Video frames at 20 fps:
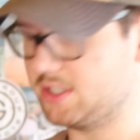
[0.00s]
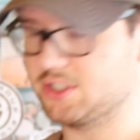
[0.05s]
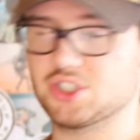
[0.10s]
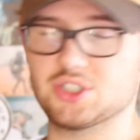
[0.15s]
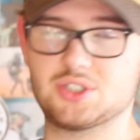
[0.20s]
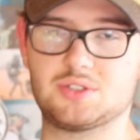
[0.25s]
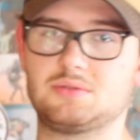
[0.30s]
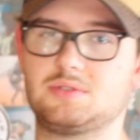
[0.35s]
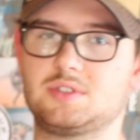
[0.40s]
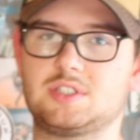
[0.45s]

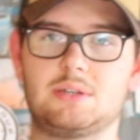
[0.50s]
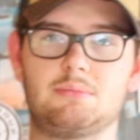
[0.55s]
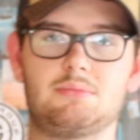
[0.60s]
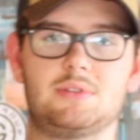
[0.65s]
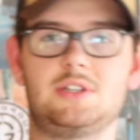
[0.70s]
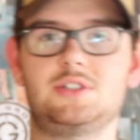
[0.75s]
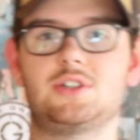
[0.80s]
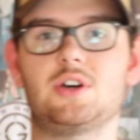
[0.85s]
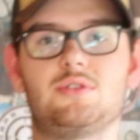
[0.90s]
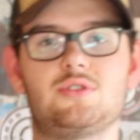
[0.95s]
just
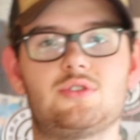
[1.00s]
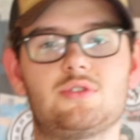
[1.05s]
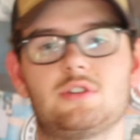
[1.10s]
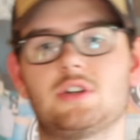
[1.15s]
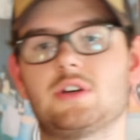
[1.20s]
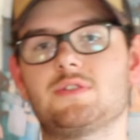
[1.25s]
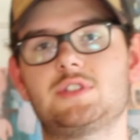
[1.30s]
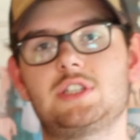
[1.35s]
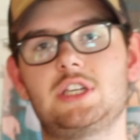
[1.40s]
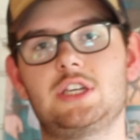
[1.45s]
simply don't do
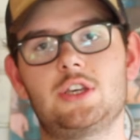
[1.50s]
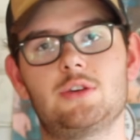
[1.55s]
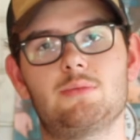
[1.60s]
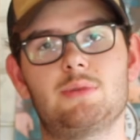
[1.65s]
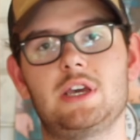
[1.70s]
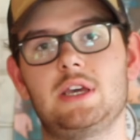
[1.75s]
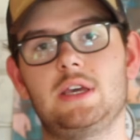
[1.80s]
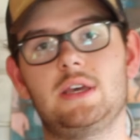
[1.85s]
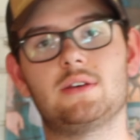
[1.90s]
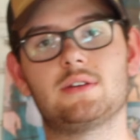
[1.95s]
enough
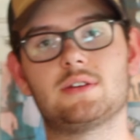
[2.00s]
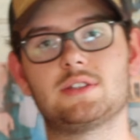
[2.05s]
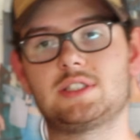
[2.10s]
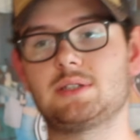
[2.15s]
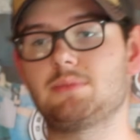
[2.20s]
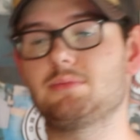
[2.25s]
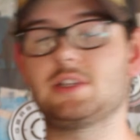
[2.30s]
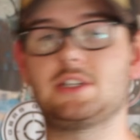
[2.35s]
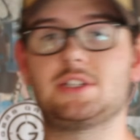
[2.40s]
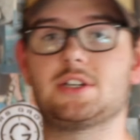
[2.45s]
CQB,
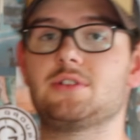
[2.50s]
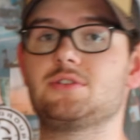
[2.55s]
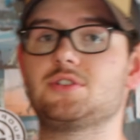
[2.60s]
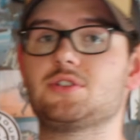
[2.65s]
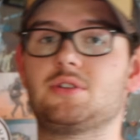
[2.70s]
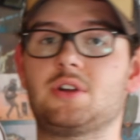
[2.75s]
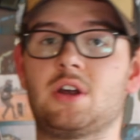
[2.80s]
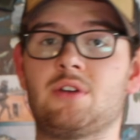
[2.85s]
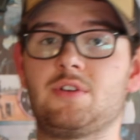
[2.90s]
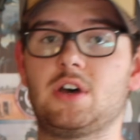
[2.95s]
simply don't do
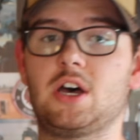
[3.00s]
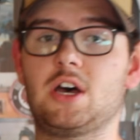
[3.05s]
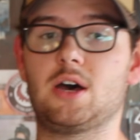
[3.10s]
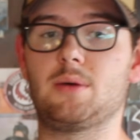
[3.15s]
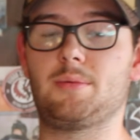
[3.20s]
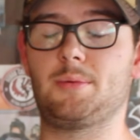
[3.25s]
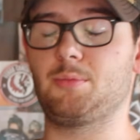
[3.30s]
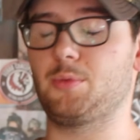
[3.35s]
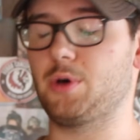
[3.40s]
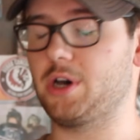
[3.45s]
enough
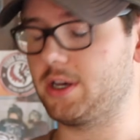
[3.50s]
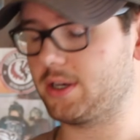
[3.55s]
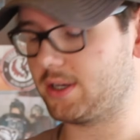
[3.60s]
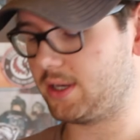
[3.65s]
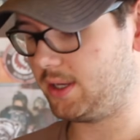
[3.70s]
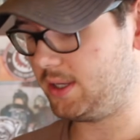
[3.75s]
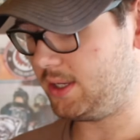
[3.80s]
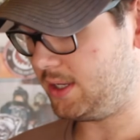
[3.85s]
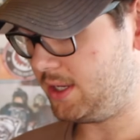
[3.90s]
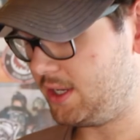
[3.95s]
urban work.
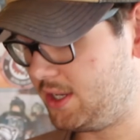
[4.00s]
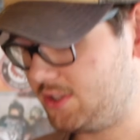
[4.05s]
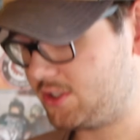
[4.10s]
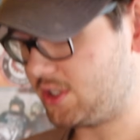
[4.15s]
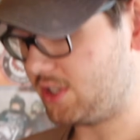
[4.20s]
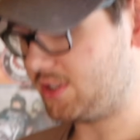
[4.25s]
So